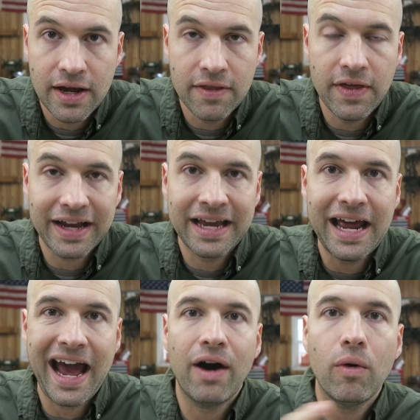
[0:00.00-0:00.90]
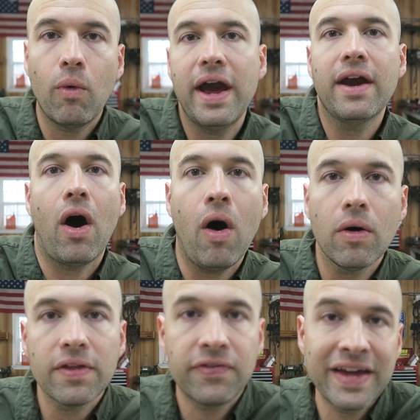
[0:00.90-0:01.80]
that can outweigh
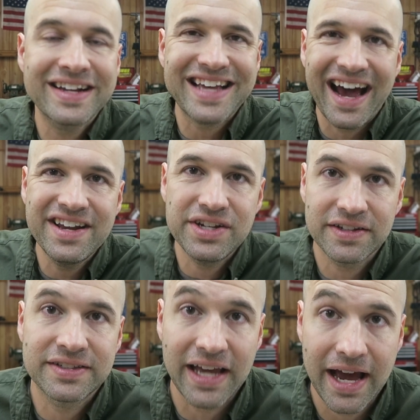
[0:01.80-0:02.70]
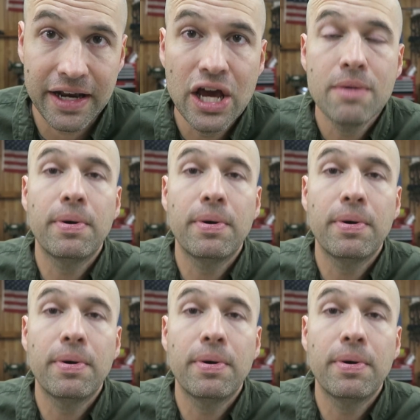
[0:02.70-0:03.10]
all the things I just said.